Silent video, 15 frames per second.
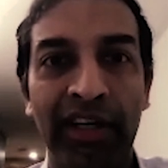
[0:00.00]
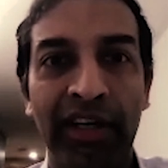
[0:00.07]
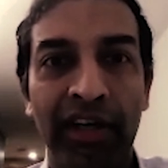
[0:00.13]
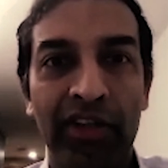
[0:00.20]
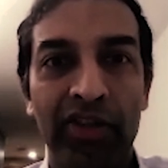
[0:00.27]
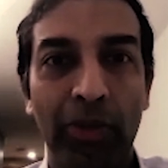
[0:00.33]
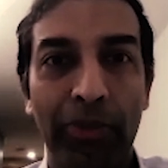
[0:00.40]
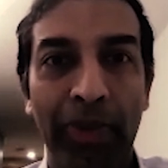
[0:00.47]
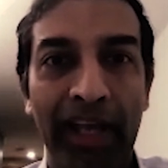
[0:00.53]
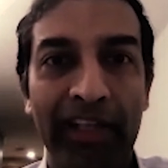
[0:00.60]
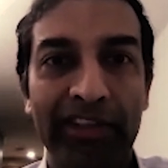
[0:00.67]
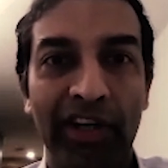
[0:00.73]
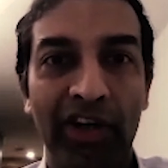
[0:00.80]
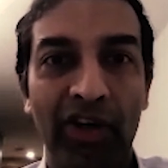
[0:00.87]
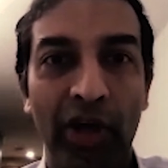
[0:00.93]
So banks
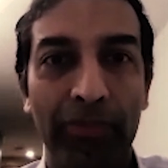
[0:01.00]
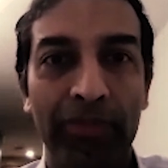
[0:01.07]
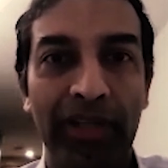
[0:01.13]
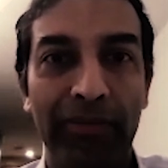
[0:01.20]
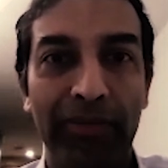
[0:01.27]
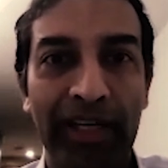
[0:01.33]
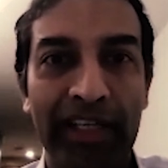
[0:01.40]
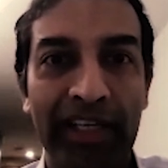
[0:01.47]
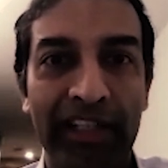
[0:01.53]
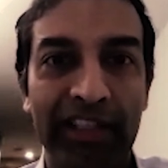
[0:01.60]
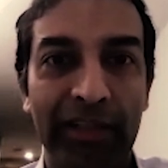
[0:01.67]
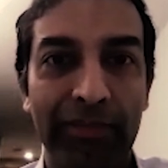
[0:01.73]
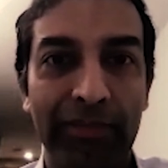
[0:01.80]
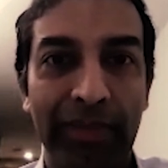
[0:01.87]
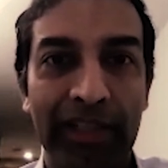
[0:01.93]
are adopting many other
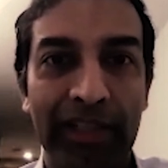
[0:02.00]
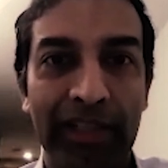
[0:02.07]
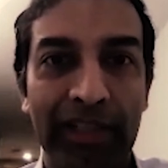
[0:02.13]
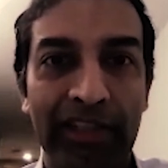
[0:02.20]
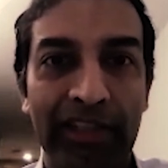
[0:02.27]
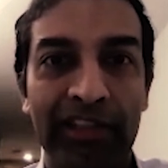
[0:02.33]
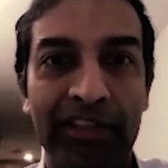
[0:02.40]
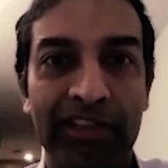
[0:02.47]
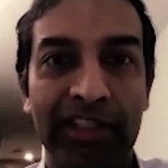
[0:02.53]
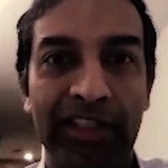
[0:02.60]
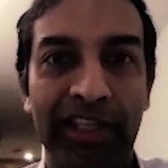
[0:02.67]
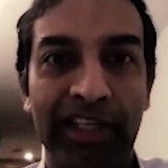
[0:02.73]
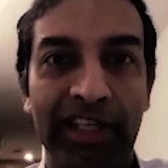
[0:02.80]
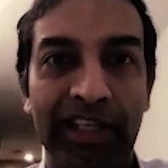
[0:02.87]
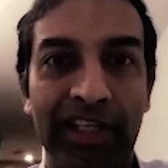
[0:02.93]
methods, such
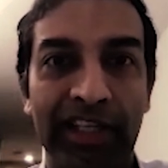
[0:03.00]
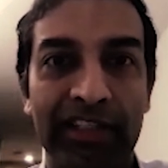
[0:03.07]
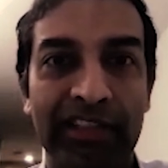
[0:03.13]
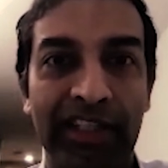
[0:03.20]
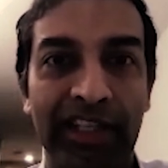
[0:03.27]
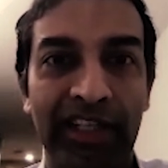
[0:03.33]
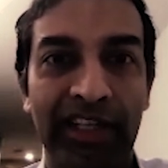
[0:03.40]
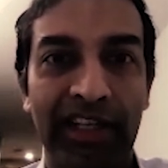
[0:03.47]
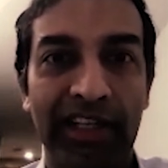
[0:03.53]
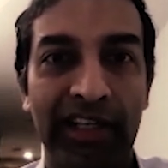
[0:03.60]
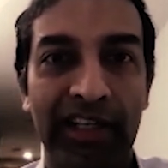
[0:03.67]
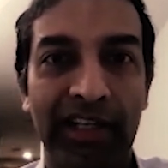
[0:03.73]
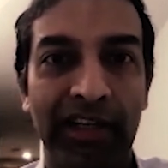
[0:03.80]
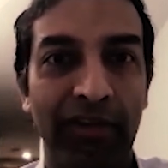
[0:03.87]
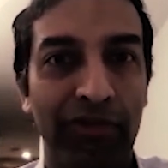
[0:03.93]
as
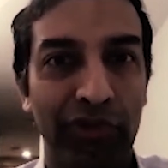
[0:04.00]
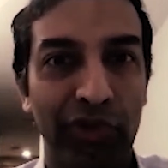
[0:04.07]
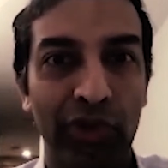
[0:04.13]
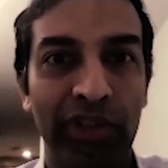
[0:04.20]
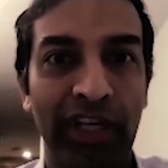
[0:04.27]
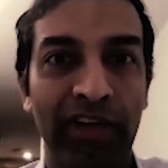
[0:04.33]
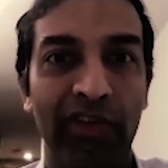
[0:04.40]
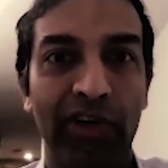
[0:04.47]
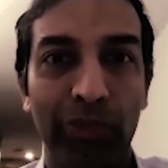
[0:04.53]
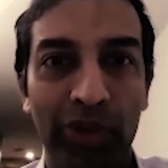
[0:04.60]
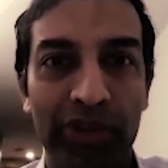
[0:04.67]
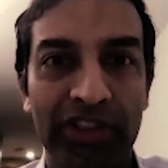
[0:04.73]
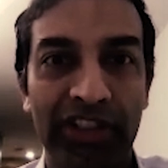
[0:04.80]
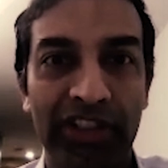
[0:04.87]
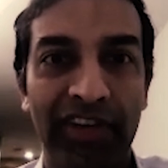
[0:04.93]
a few kind of
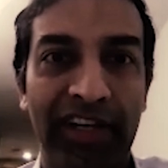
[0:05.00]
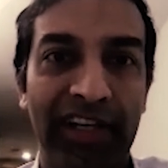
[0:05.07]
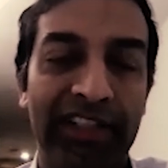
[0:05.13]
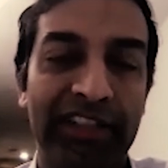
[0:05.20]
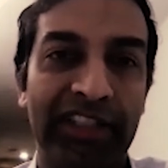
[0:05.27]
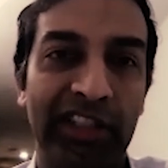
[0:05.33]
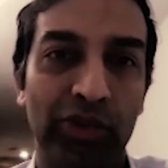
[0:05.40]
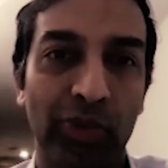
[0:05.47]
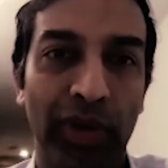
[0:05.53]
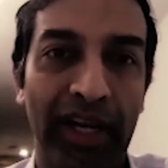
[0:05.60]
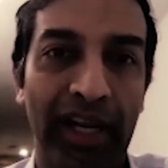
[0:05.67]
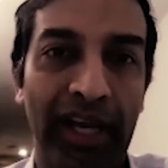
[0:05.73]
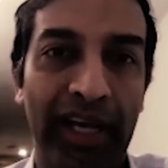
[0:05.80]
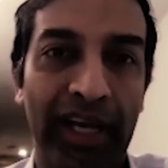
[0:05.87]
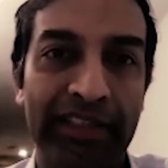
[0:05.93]
remote surveillance, as
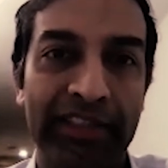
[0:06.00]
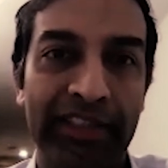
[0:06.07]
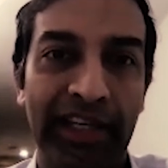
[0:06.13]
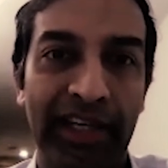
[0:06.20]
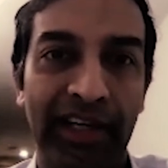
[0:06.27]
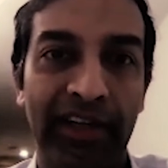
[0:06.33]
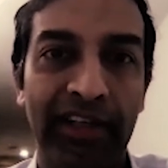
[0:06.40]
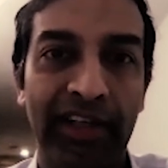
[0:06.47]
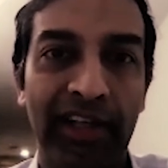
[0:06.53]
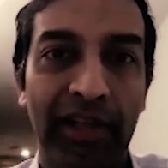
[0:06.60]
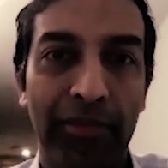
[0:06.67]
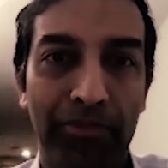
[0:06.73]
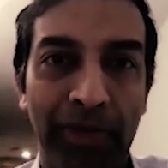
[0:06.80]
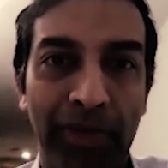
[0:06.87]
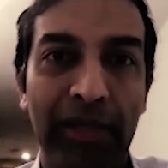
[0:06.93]
well as
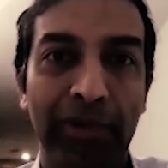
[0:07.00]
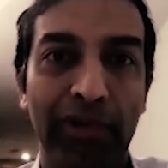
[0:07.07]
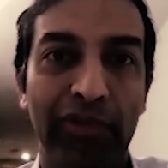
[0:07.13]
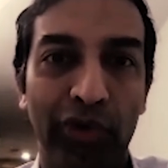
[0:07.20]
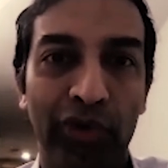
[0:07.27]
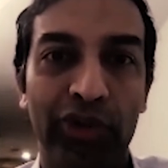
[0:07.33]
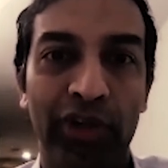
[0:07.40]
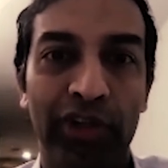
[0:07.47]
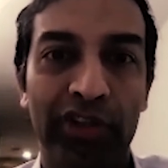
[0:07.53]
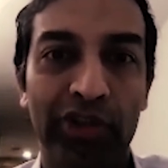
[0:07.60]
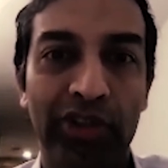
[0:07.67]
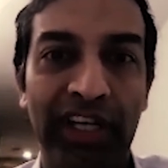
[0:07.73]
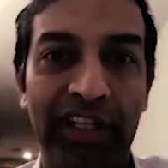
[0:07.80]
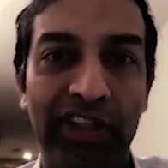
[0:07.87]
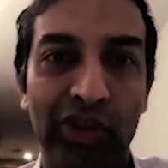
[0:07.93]
multiple phone calls to
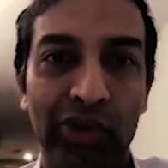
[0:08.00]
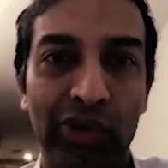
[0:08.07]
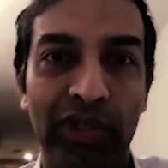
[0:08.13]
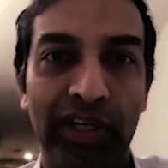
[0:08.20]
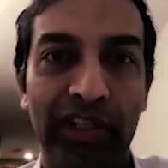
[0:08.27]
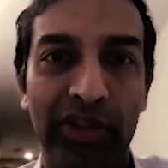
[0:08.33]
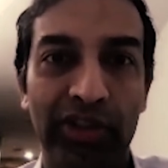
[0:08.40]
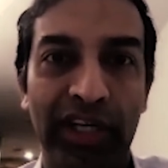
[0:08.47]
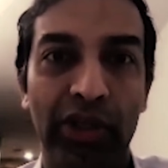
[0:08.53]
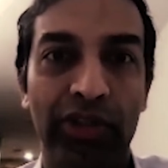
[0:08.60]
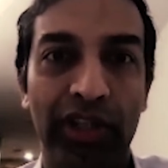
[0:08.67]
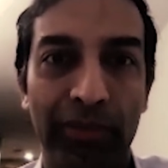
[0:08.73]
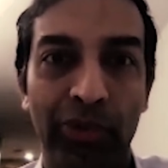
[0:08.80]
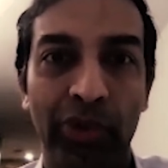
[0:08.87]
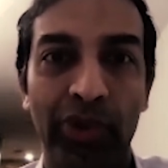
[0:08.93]
get to
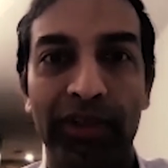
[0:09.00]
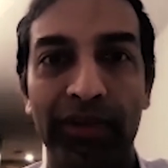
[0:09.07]
that point.